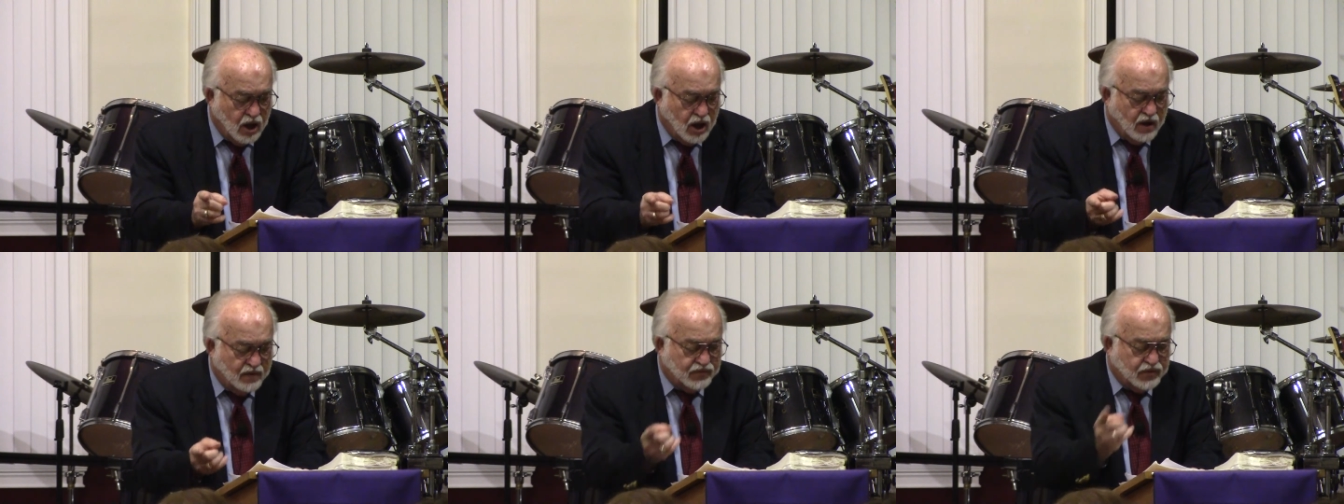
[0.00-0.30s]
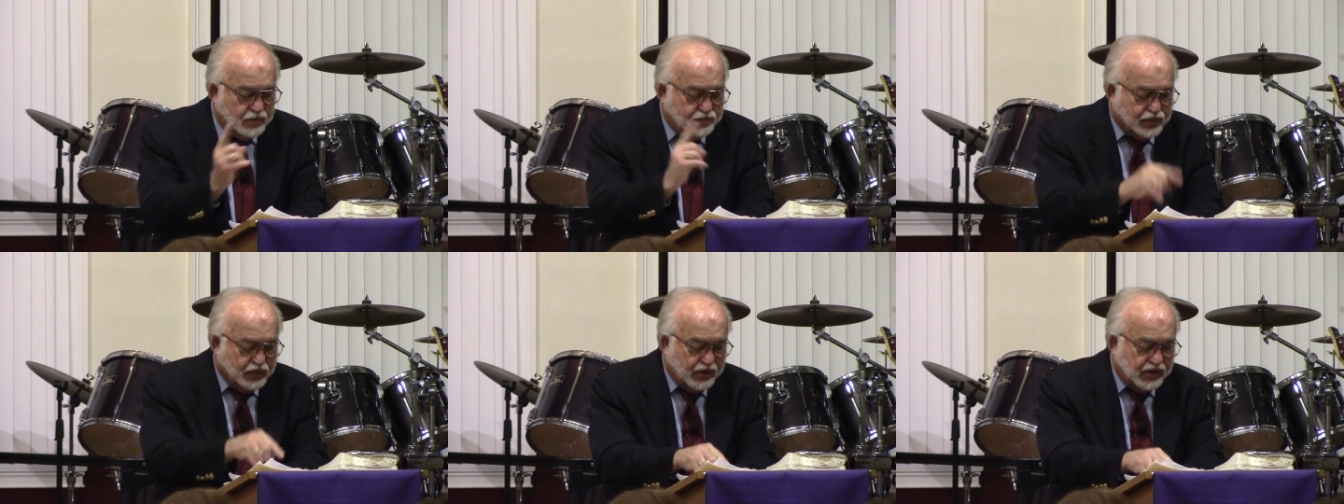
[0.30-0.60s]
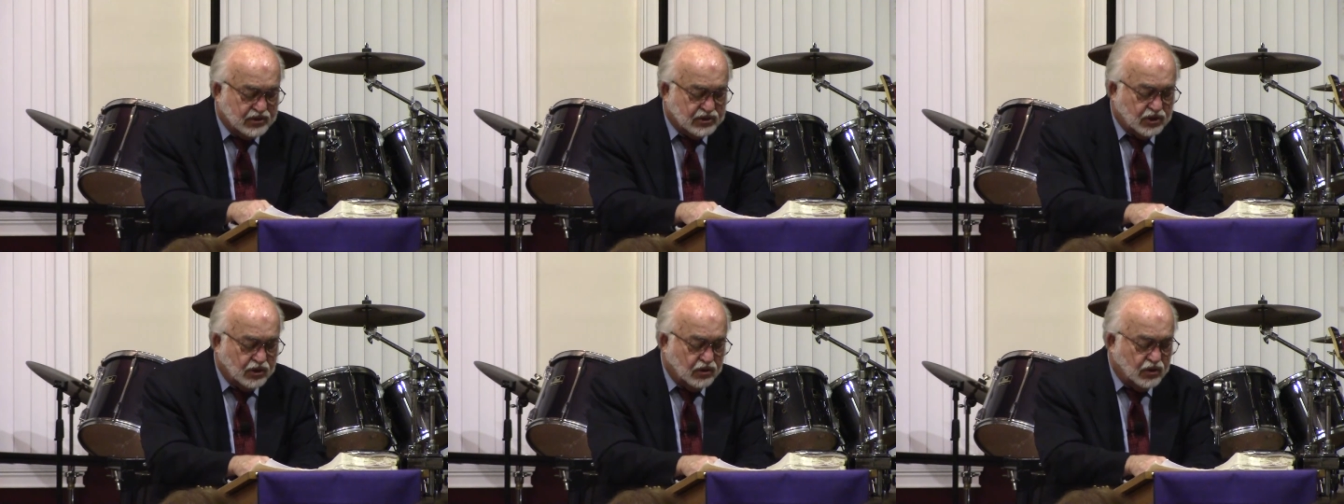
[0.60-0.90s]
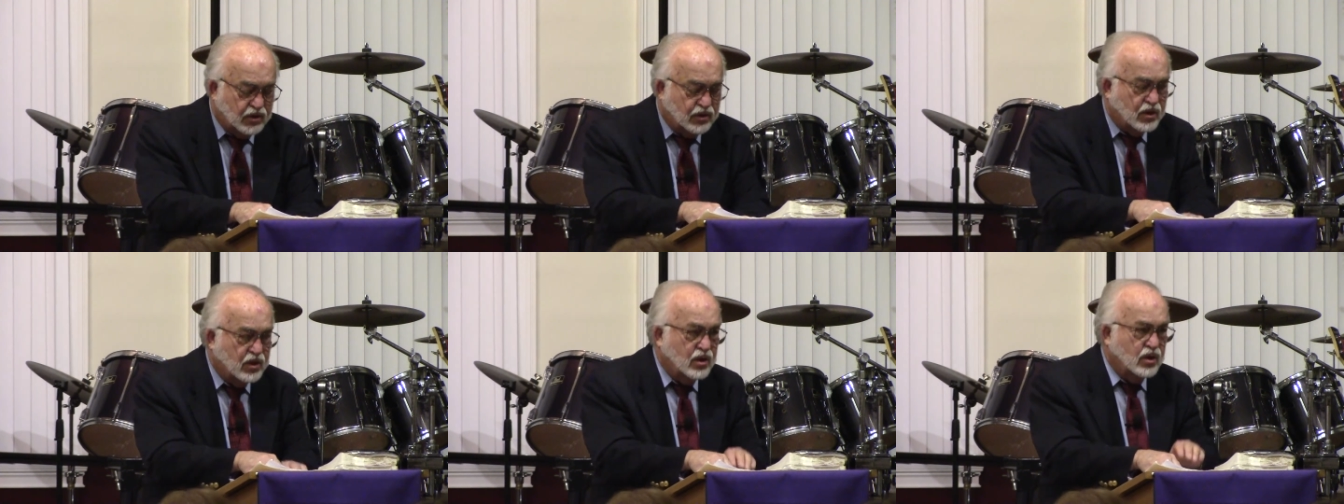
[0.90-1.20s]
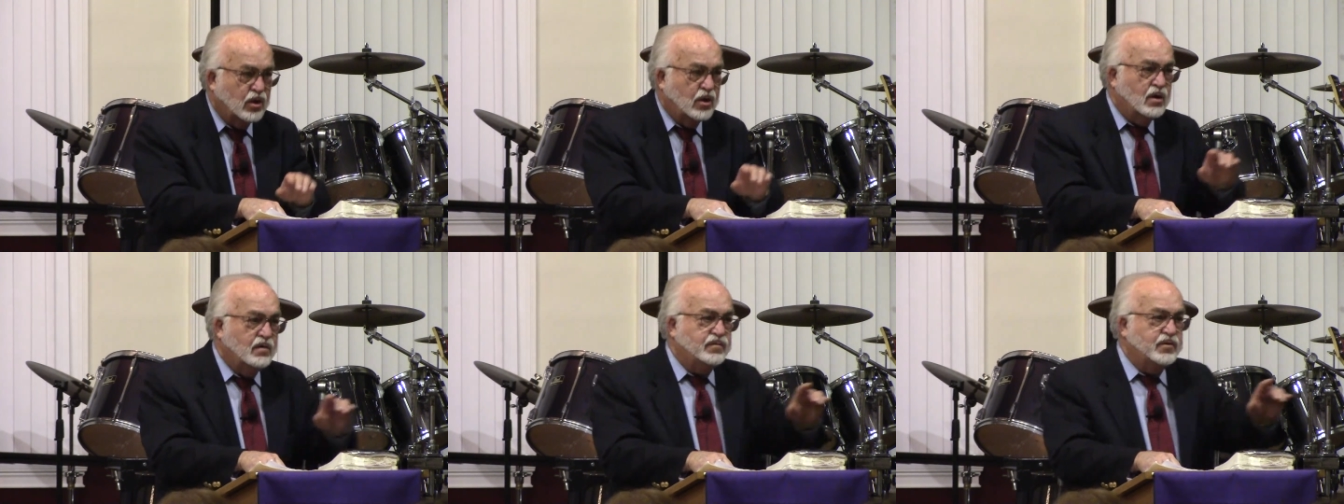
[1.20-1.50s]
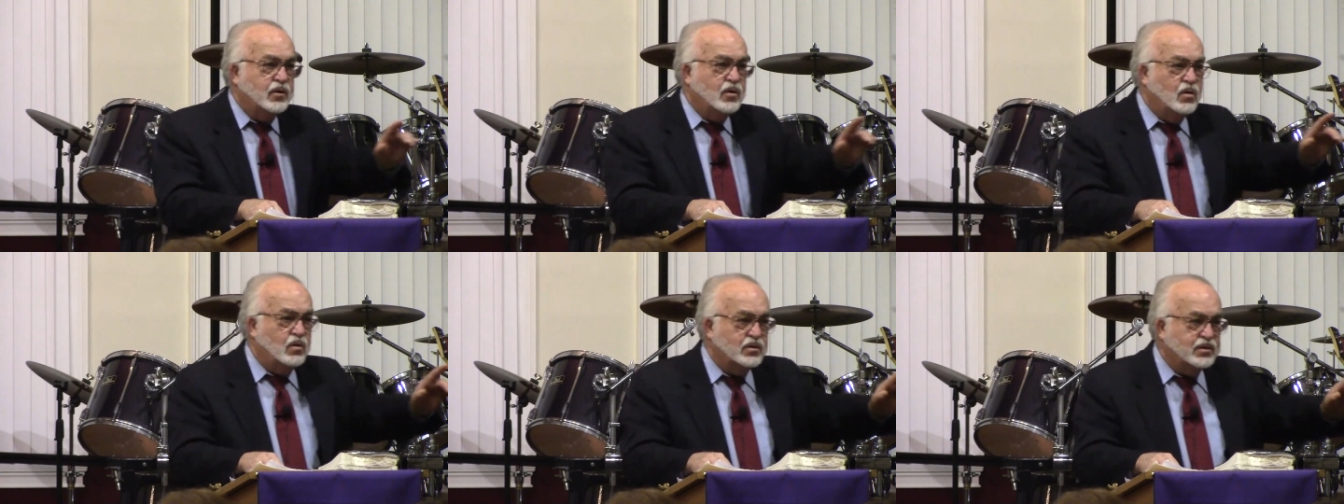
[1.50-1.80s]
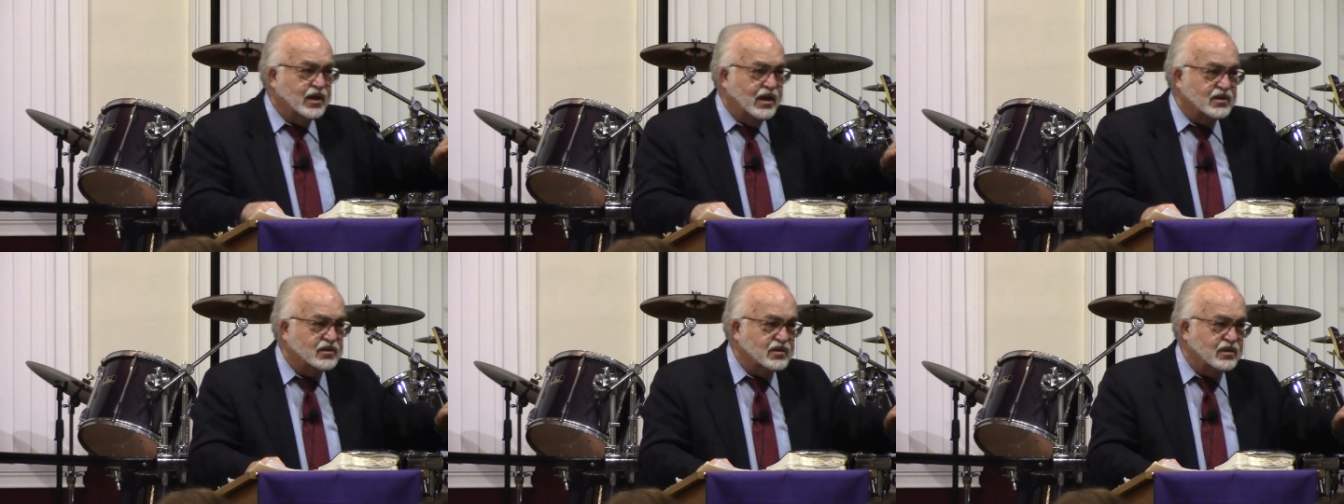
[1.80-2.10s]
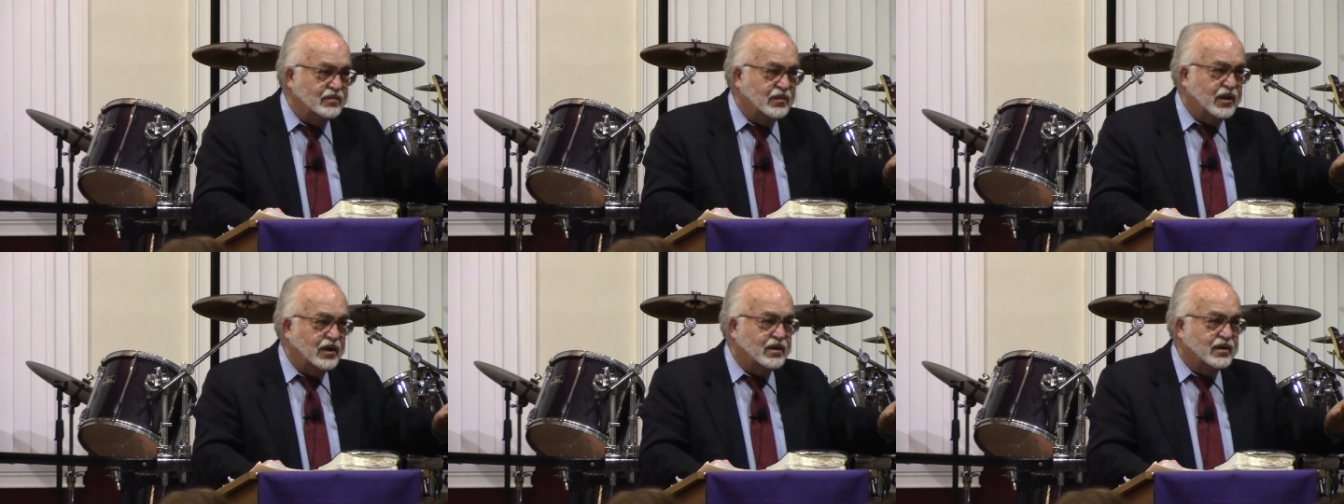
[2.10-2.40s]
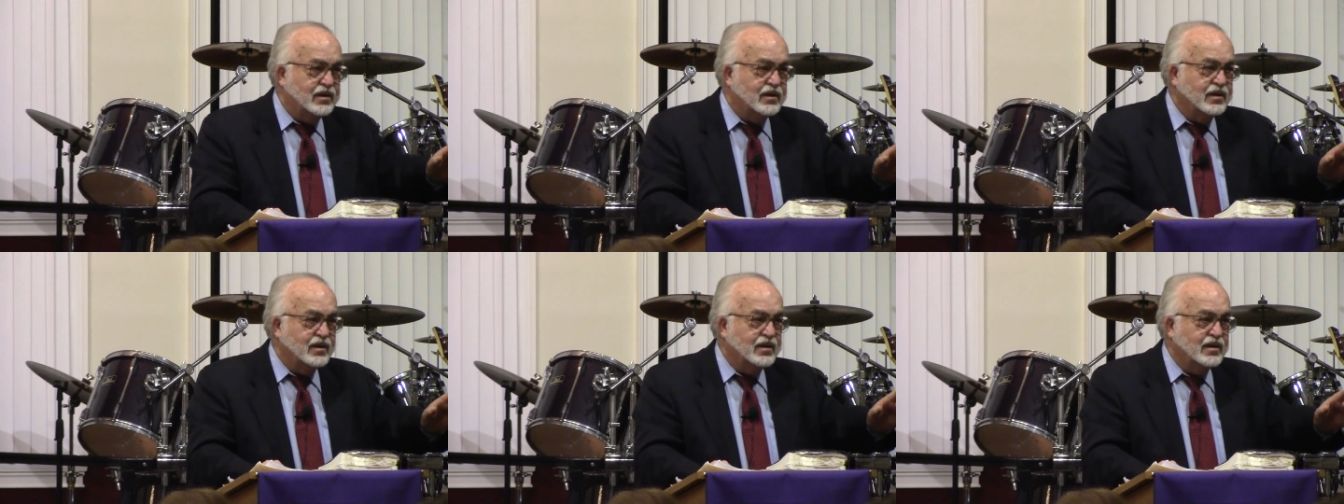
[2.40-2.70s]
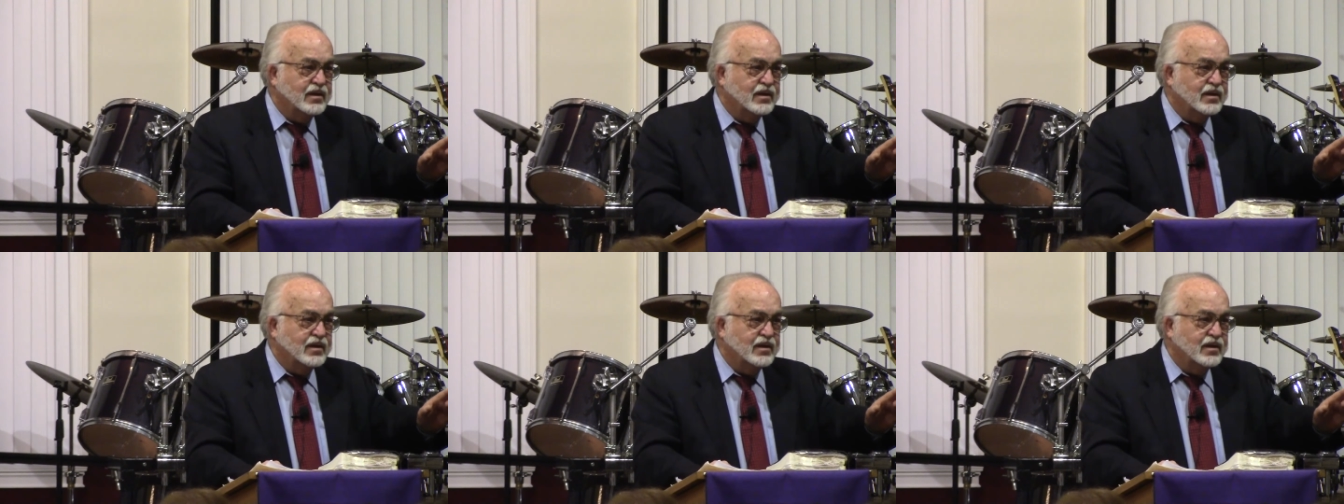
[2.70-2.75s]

of the priesthood of the Old Testament.